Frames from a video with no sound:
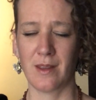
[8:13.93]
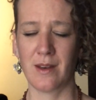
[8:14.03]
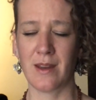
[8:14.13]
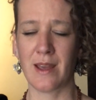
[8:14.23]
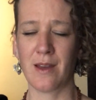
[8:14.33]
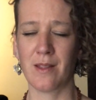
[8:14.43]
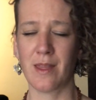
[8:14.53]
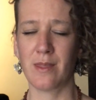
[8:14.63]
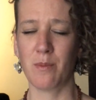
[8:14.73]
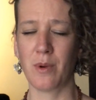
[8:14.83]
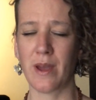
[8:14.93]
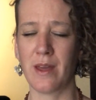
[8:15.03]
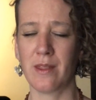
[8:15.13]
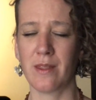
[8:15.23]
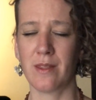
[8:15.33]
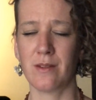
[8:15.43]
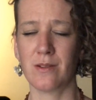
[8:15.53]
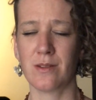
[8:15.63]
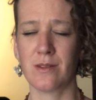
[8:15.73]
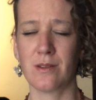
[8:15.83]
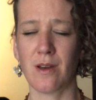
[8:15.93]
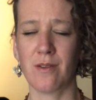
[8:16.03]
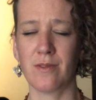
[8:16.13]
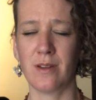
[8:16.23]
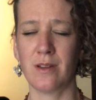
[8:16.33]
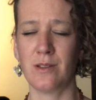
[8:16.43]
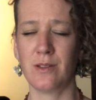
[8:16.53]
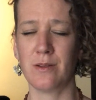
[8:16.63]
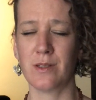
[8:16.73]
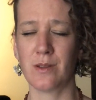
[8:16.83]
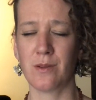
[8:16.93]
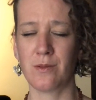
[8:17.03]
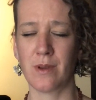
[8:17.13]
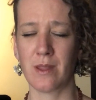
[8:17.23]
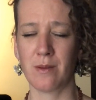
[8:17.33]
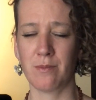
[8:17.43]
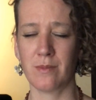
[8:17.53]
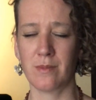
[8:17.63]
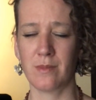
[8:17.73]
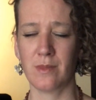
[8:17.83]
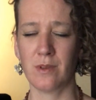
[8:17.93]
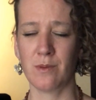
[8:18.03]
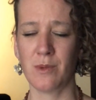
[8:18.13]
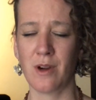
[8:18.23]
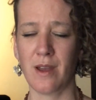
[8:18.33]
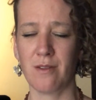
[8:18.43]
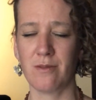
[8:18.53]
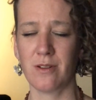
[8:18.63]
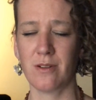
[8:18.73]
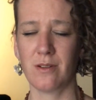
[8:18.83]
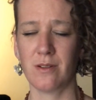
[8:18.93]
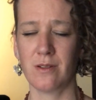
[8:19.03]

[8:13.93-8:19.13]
And now let the breath just soften into its own rhythm. No more effort.